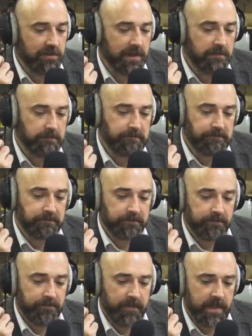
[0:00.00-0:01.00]
note.
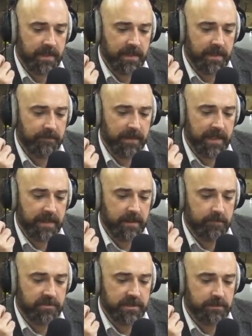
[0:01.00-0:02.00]
Um, the
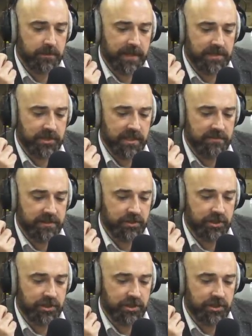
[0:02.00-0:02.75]
the principal engineer is a